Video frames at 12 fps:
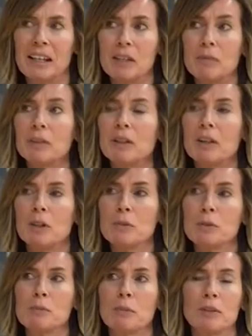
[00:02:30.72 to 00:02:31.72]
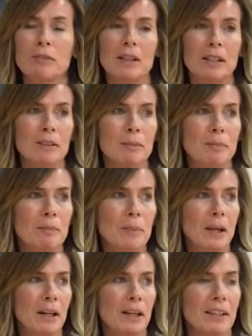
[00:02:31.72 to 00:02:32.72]
and it really all was motivated
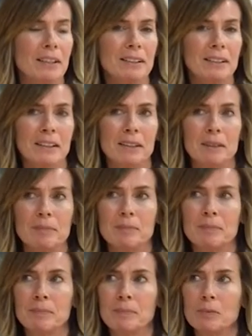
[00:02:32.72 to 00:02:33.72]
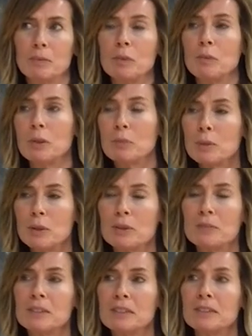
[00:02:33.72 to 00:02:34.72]
by when we
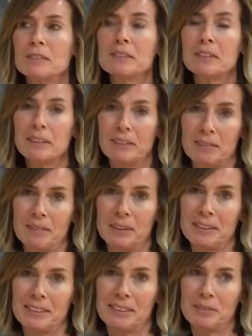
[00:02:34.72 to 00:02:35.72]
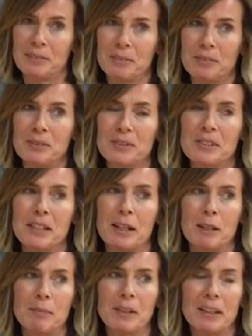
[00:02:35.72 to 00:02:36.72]
moved to Cleveland for the first
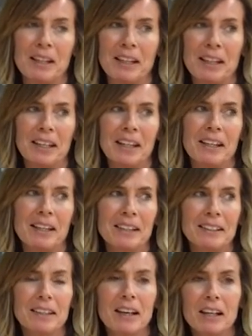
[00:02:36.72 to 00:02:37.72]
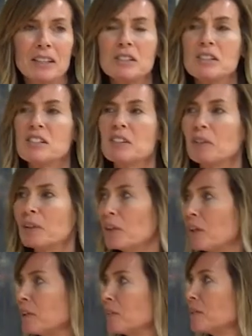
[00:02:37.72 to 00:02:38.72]
time. And I just
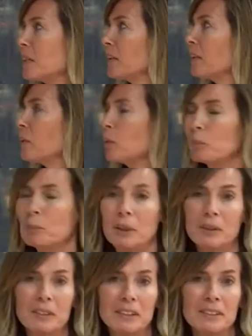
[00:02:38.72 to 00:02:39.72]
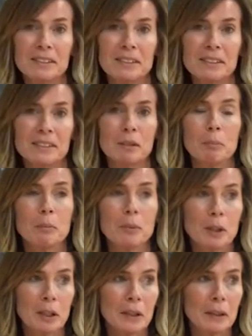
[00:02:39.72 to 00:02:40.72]
loved the old buildings, the
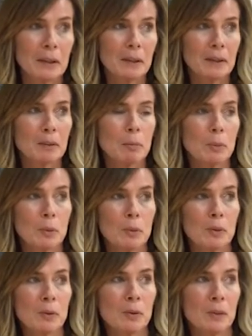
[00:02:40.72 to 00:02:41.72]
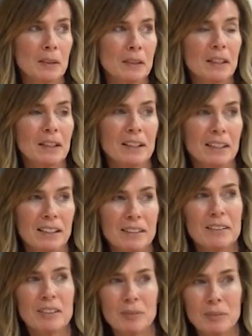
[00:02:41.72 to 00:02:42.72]
brick, the mortar, and kind
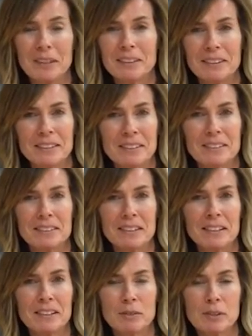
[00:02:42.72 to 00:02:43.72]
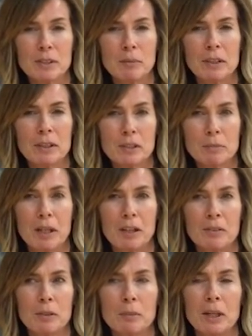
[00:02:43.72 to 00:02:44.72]
of the grit in the city. There was something
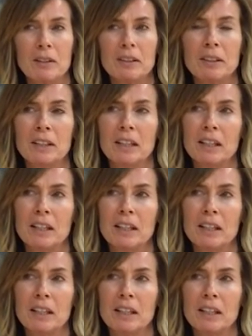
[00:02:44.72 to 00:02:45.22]
inspiring about it.